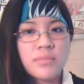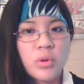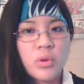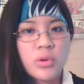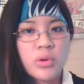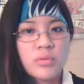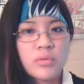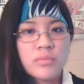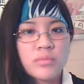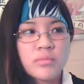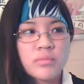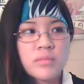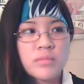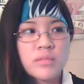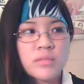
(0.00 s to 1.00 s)
or
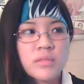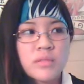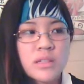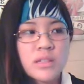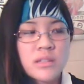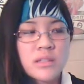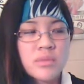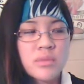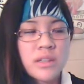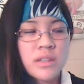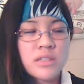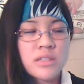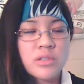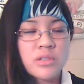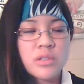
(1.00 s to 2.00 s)
it's
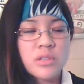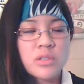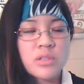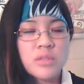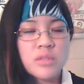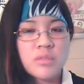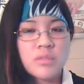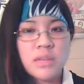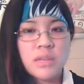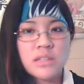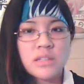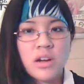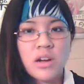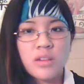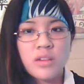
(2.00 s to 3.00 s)
relatively new in terms of being
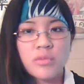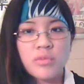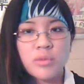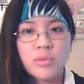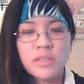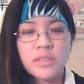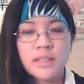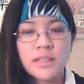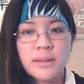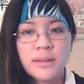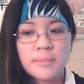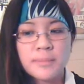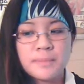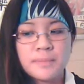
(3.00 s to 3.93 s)
taught formally here,